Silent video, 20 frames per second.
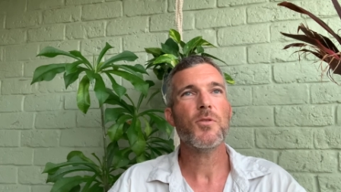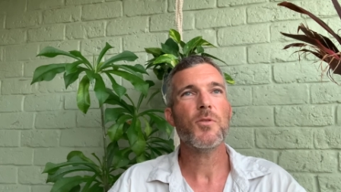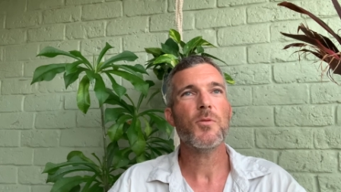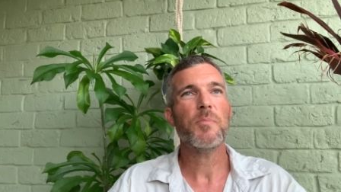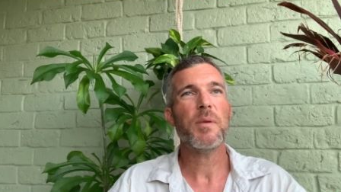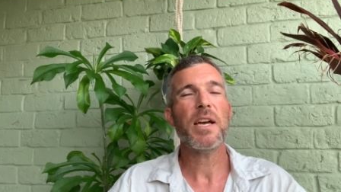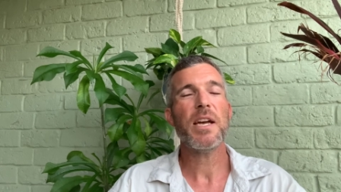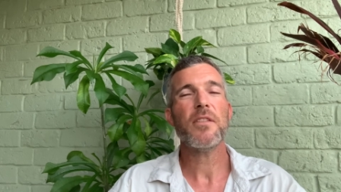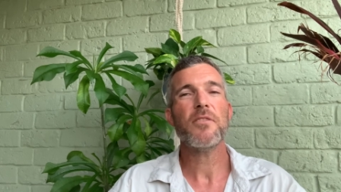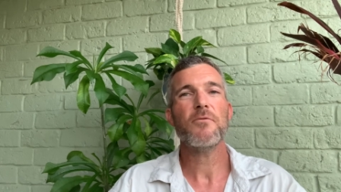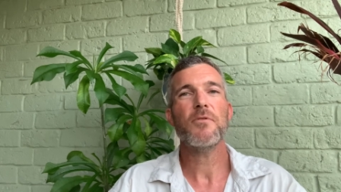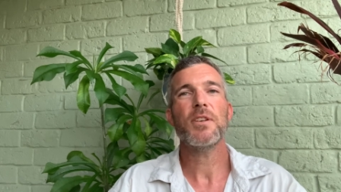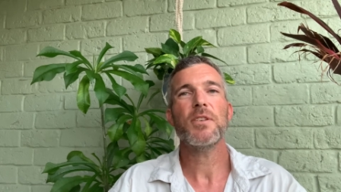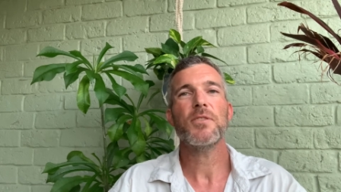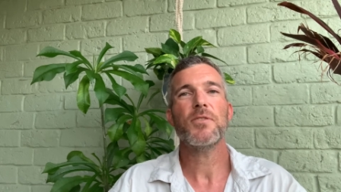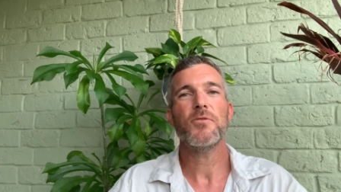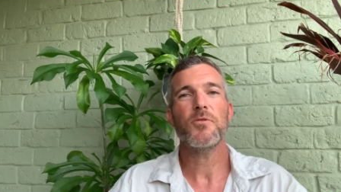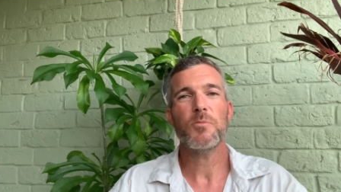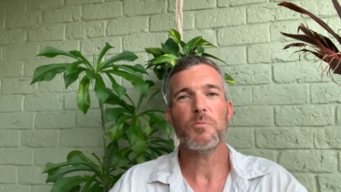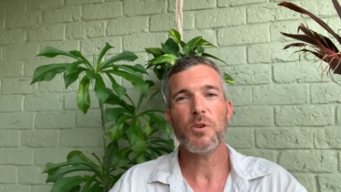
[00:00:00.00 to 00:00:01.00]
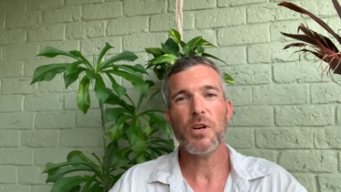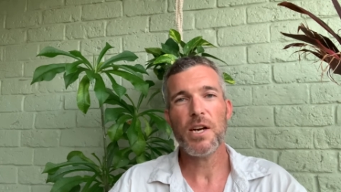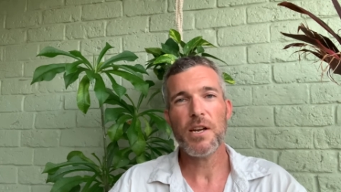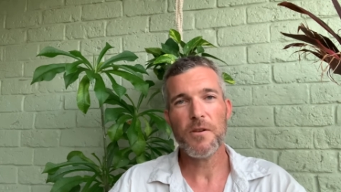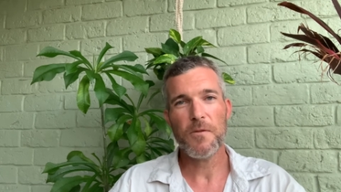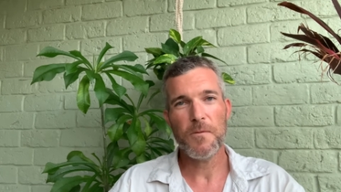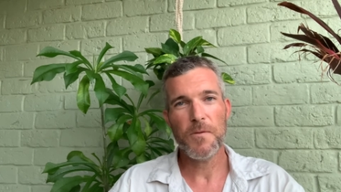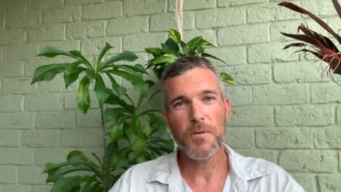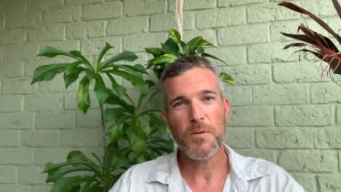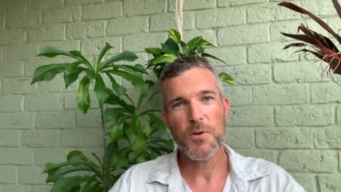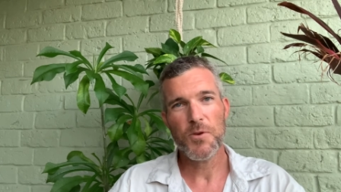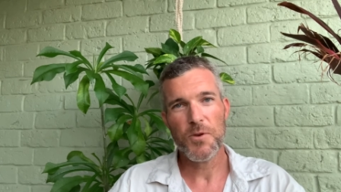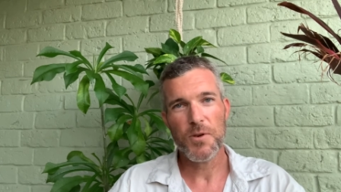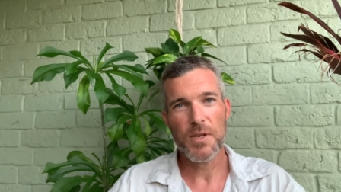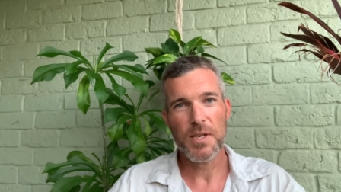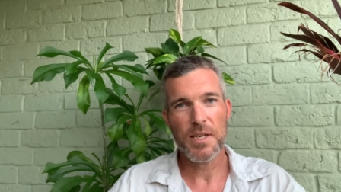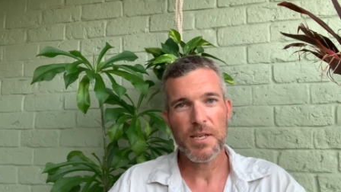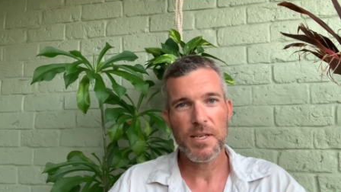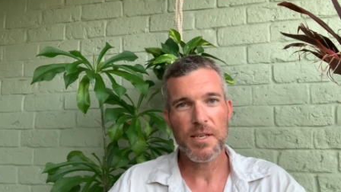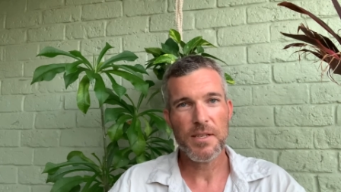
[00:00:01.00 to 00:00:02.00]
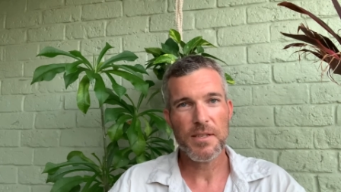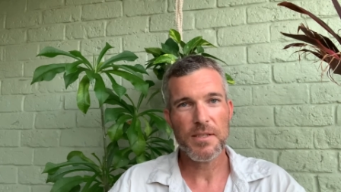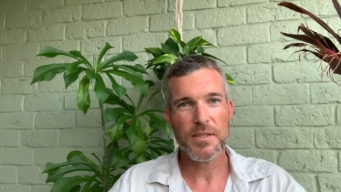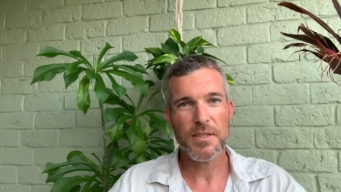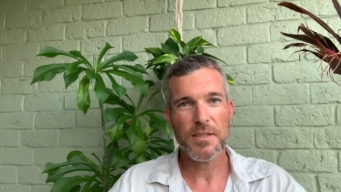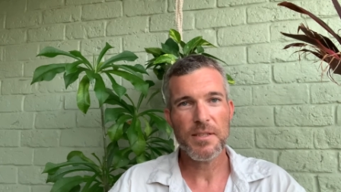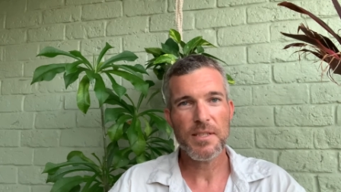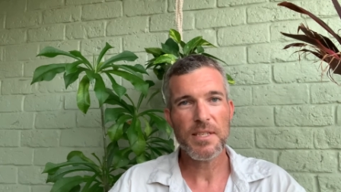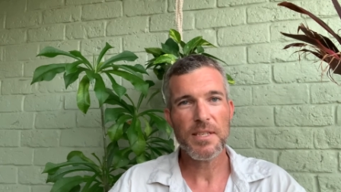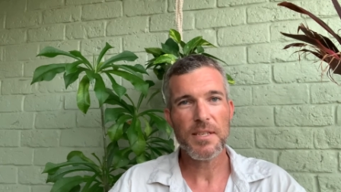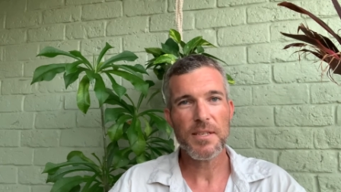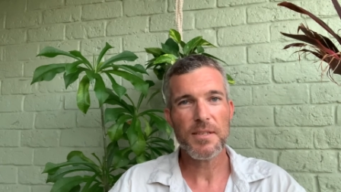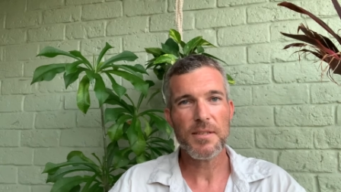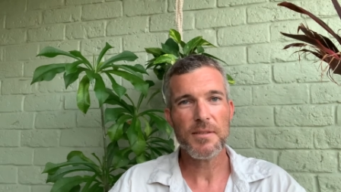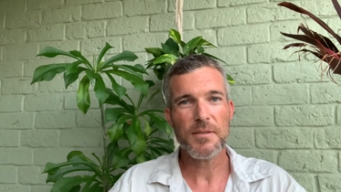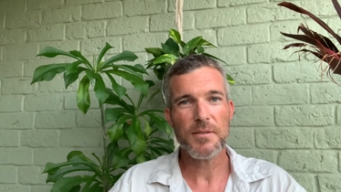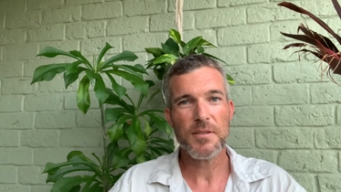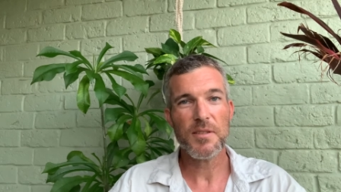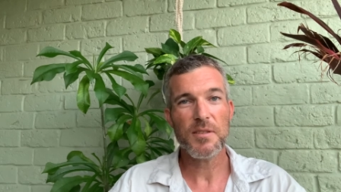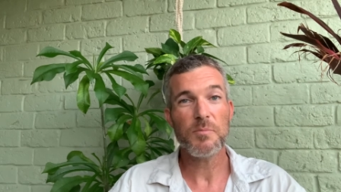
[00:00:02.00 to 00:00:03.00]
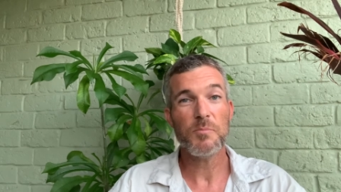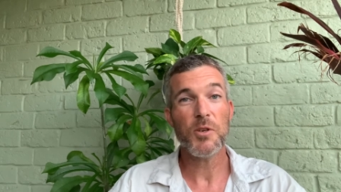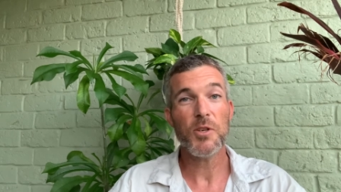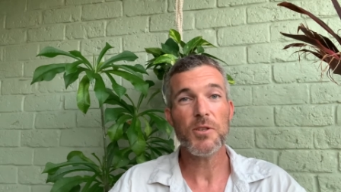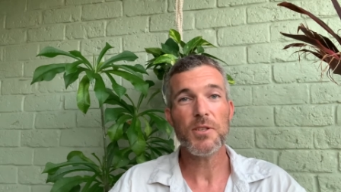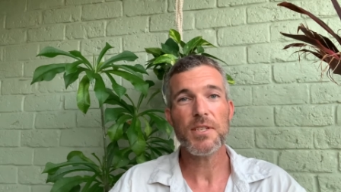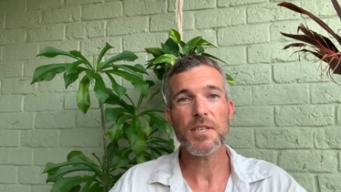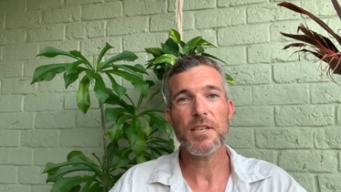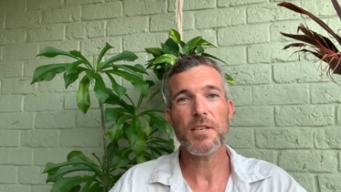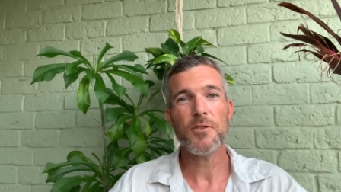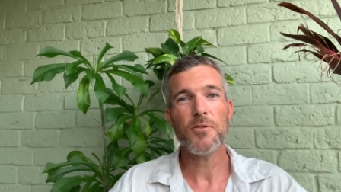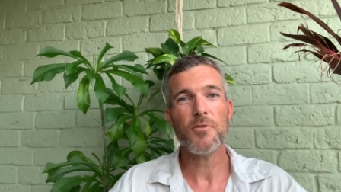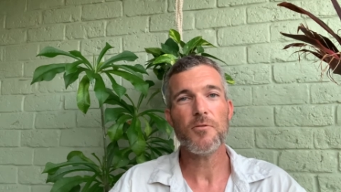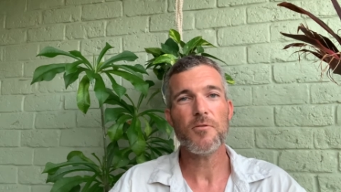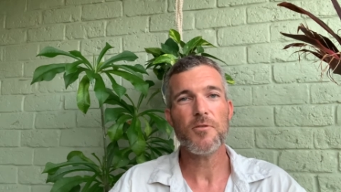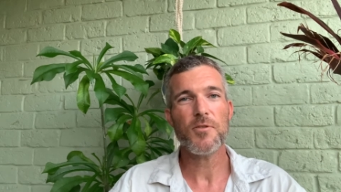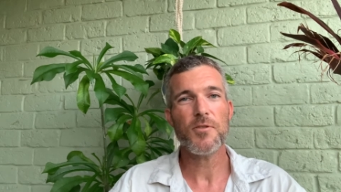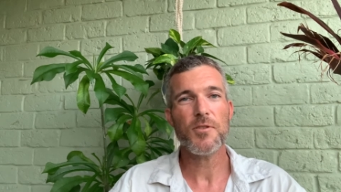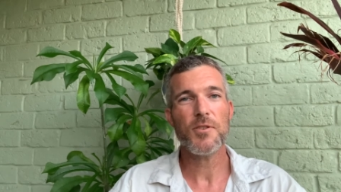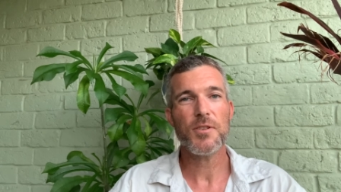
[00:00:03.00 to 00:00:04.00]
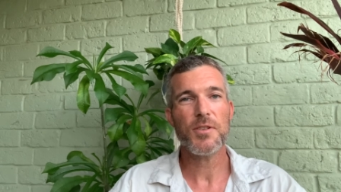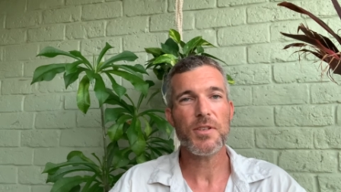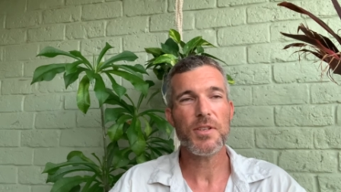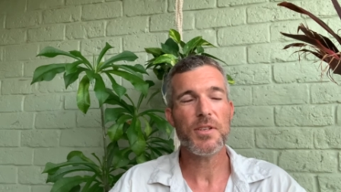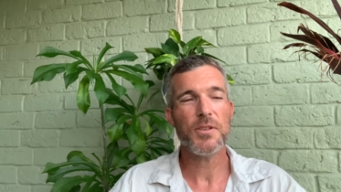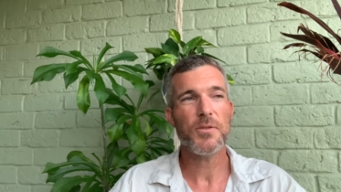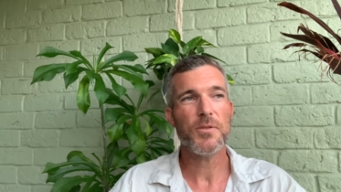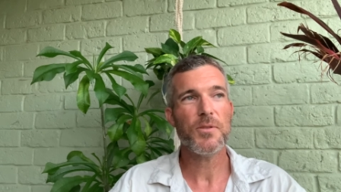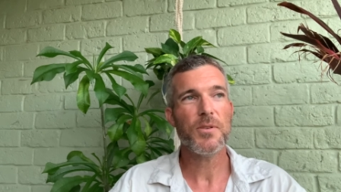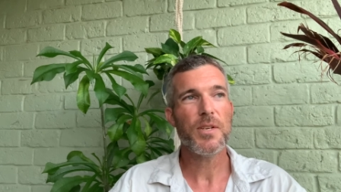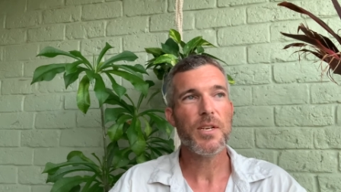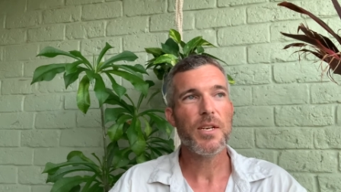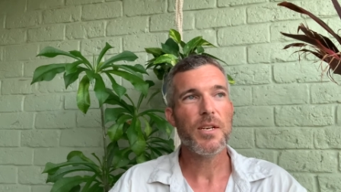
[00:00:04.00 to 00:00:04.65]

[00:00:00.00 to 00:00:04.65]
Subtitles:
pathways to a brighter future, I guess. And this is small scale, large scale.